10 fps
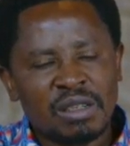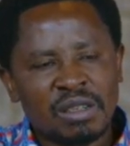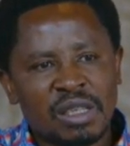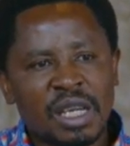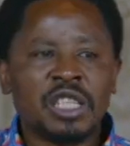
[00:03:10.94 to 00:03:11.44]

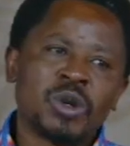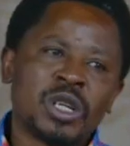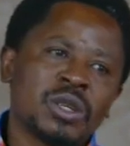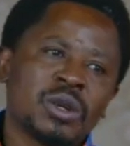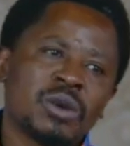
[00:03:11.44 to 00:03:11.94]
There is
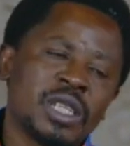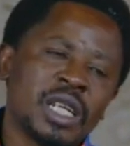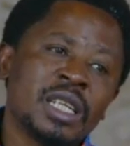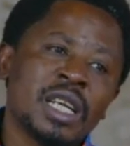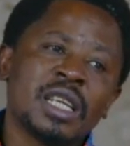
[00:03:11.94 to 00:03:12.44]
political
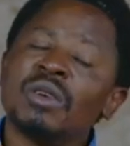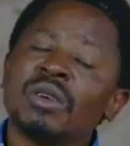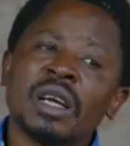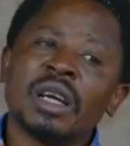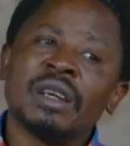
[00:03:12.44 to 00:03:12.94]
journey here on
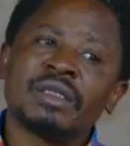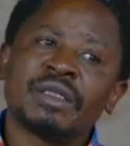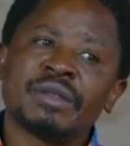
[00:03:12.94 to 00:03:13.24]
earth.